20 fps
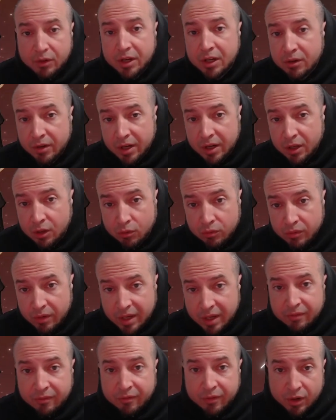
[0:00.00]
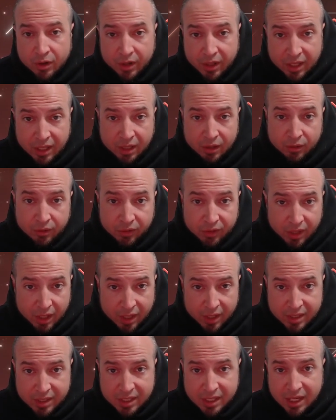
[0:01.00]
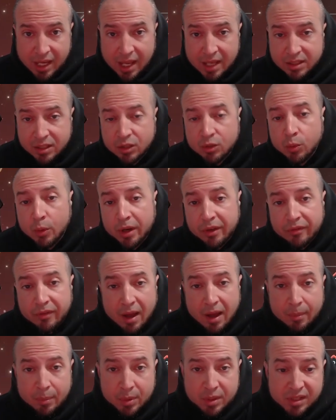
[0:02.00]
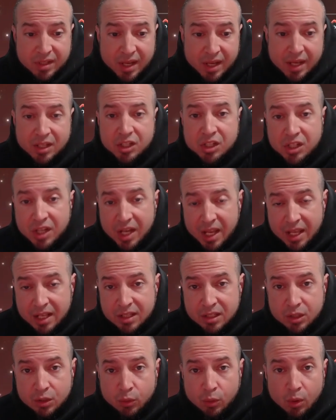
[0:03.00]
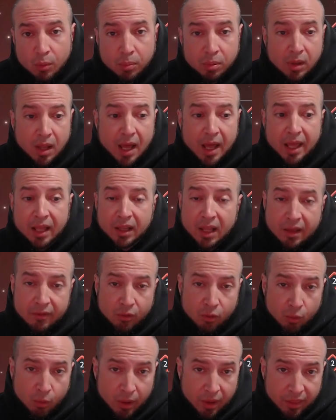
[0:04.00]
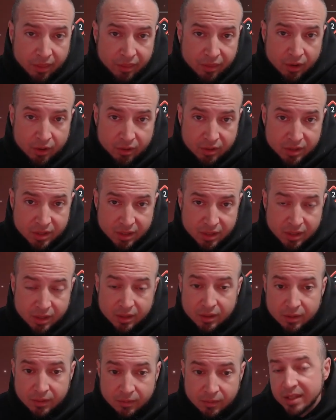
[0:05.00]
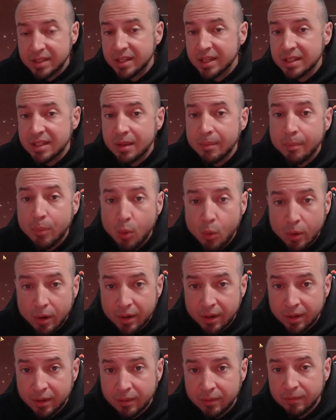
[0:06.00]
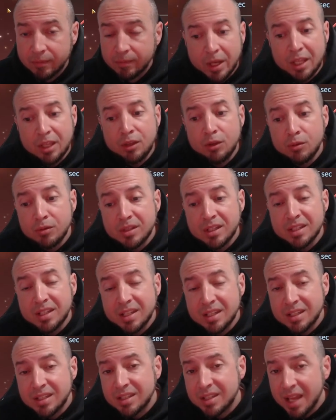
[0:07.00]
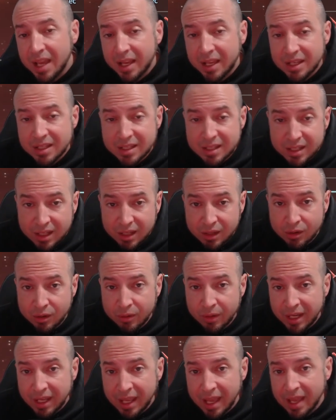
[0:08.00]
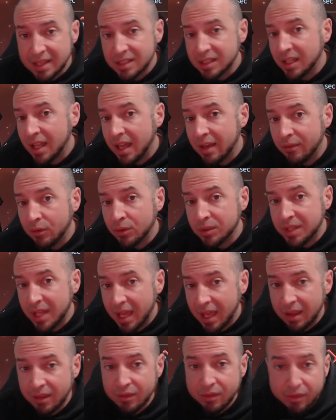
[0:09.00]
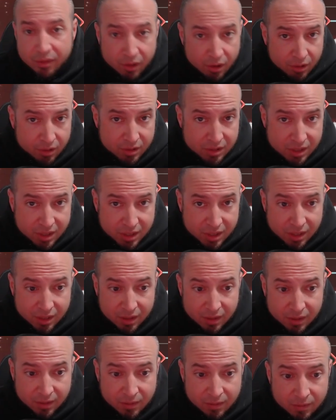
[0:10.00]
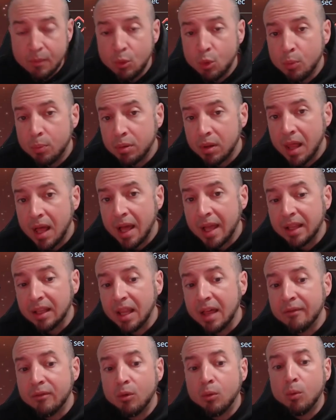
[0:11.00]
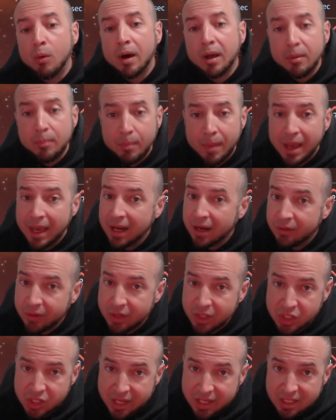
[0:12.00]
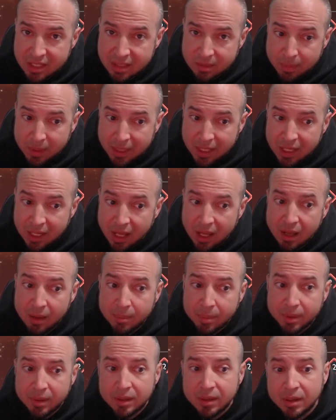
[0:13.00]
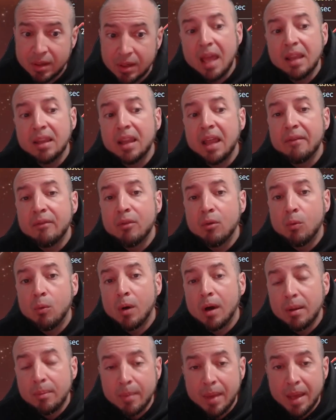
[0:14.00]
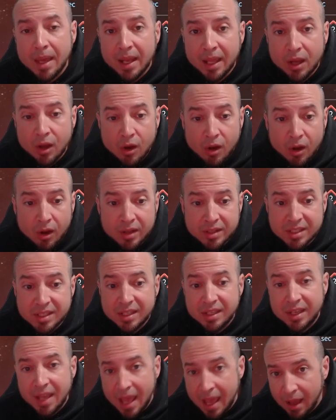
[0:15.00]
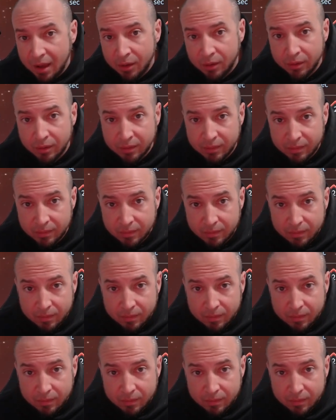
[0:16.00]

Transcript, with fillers: Every critical writ Verdehile does, he has a 25% chance to apply a level 1 thirst. This is important. When he uses his second skill and he has level 10 thirst, he will apply level 1 mana regen speed up and level 1 mana cost down.